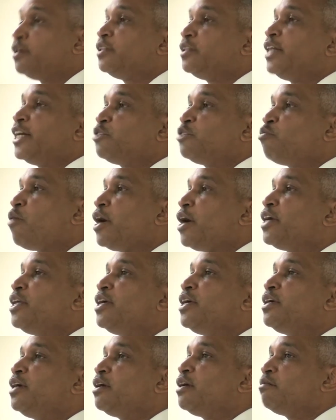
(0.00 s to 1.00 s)
That's why you
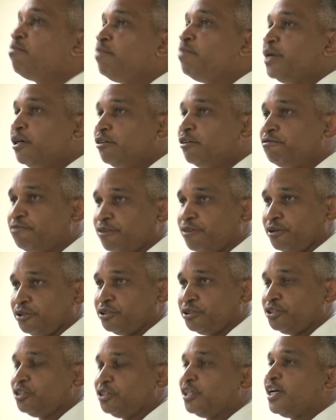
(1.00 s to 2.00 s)
didn't get a bill
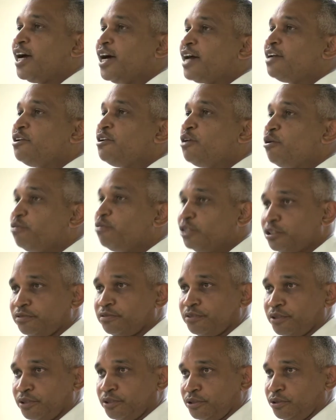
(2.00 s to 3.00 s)
first. You got a notice
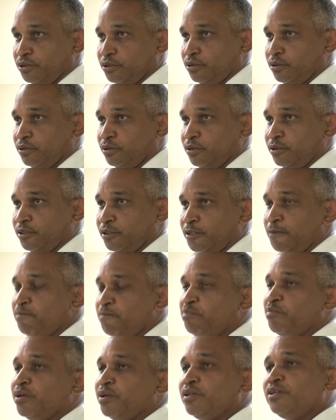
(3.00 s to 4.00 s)
first.
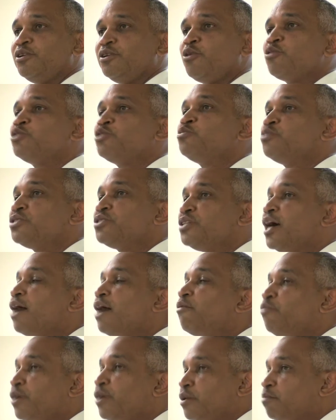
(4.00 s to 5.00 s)
But the notice was
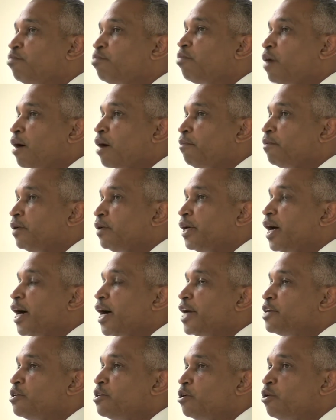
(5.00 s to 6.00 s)
not written properly.
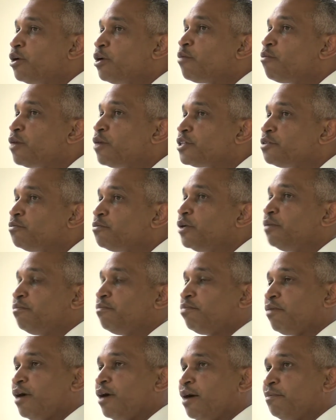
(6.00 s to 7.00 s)
I know it wasn't written
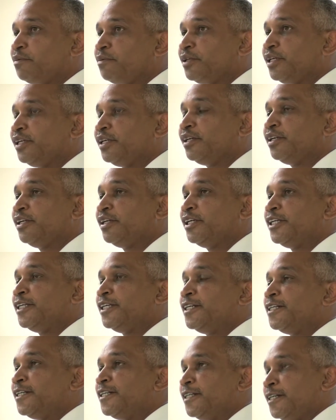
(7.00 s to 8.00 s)
properly.
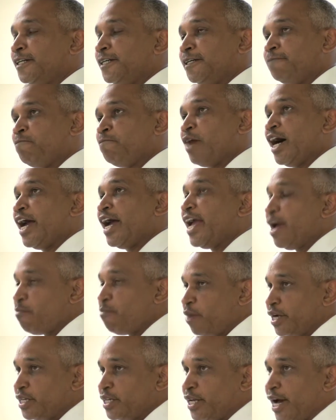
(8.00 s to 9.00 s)
I had
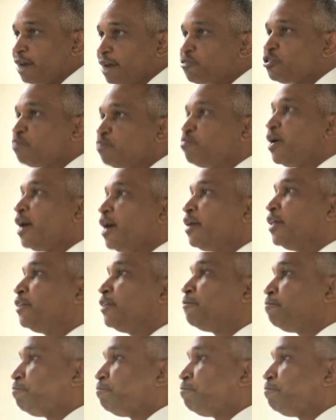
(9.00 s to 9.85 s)
my doubts about it.